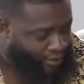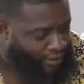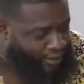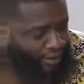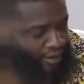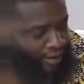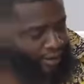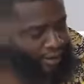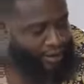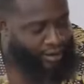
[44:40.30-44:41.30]
Hey!
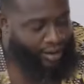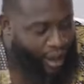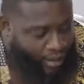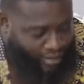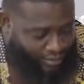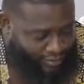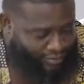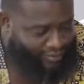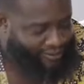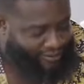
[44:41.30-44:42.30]
What
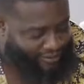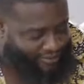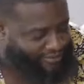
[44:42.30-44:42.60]
did she